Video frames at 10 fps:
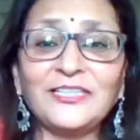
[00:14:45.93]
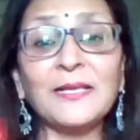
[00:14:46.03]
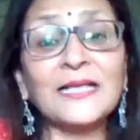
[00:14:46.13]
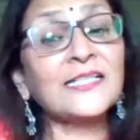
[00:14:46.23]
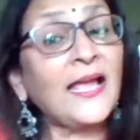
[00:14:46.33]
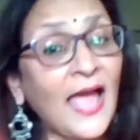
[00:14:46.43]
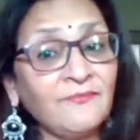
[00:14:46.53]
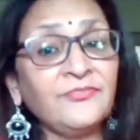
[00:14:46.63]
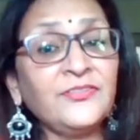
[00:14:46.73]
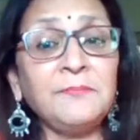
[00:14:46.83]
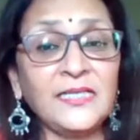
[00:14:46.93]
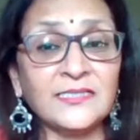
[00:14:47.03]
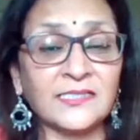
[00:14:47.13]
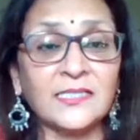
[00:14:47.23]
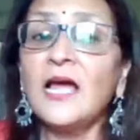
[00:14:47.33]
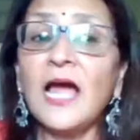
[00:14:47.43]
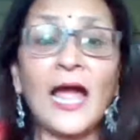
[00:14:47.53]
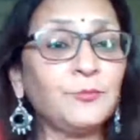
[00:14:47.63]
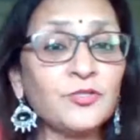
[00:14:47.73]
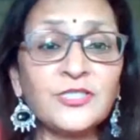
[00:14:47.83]
because I have the means. I'm
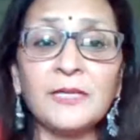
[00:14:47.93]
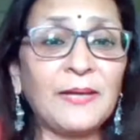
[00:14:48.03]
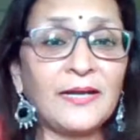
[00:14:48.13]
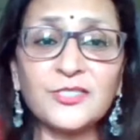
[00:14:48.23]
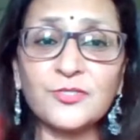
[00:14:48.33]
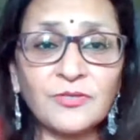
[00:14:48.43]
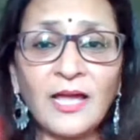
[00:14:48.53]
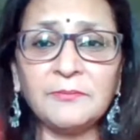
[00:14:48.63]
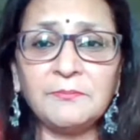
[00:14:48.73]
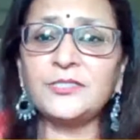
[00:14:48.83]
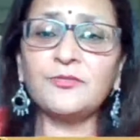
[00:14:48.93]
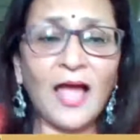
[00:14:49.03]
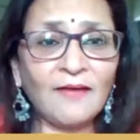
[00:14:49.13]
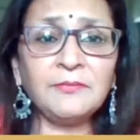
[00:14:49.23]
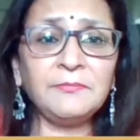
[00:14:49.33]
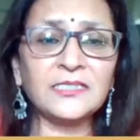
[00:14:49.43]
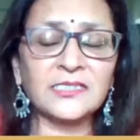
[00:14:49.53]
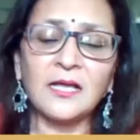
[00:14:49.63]
not saying parents don't have the means. You have the means.